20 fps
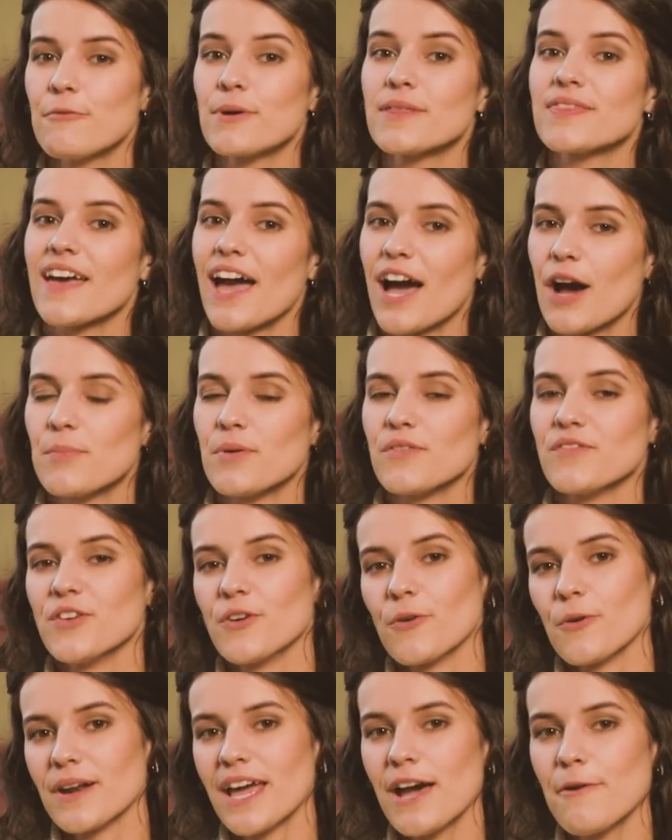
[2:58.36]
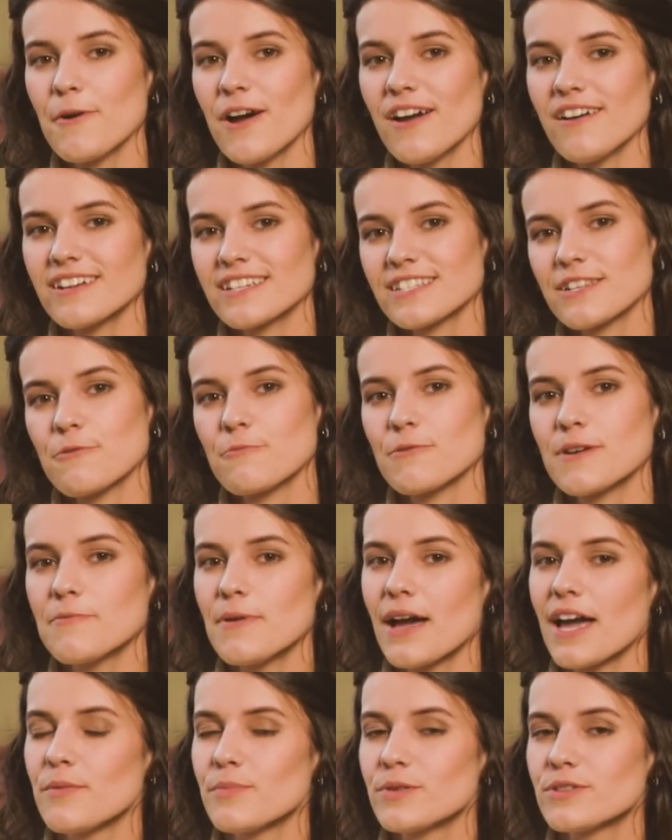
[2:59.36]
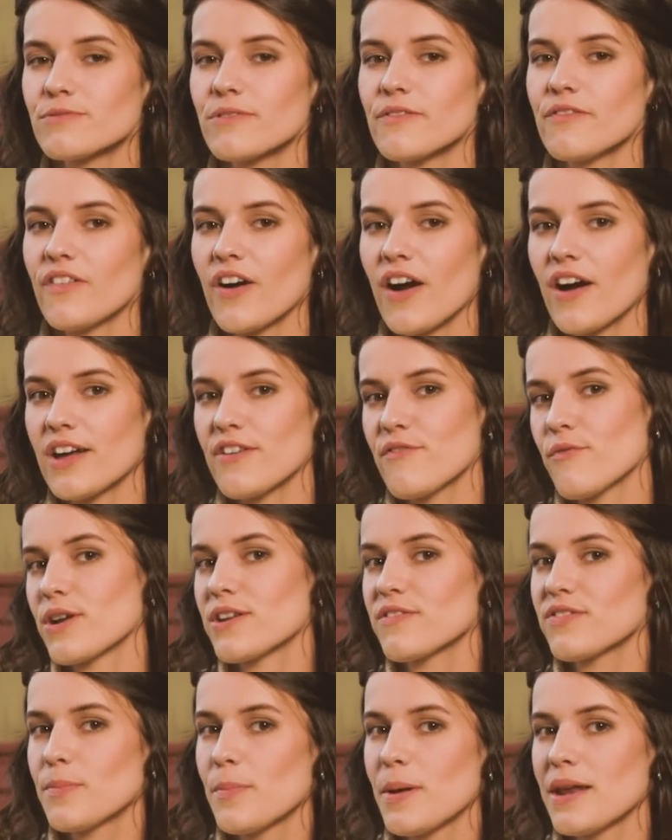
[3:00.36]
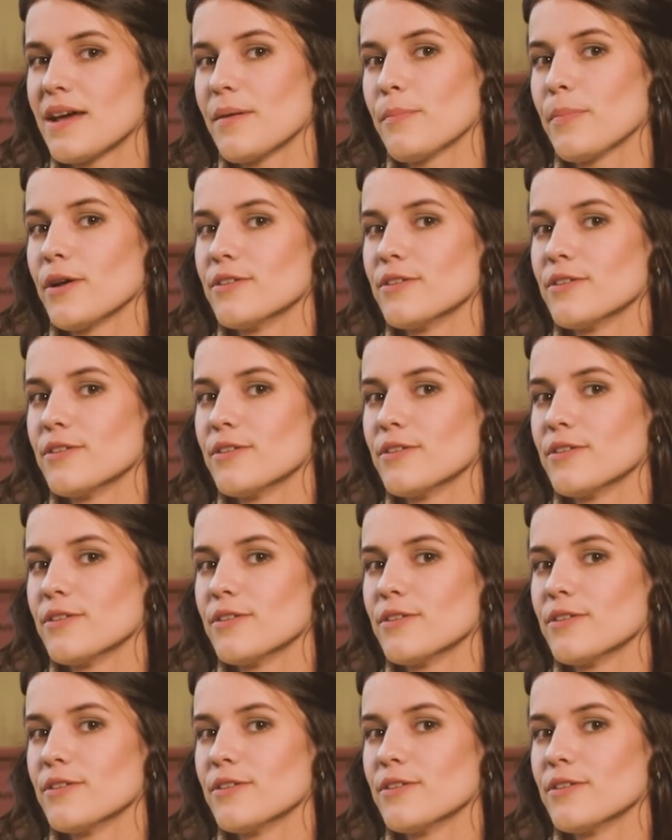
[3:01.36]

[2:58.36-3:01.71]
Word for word: With the help of neural networks, we were able to revive one of the pin-up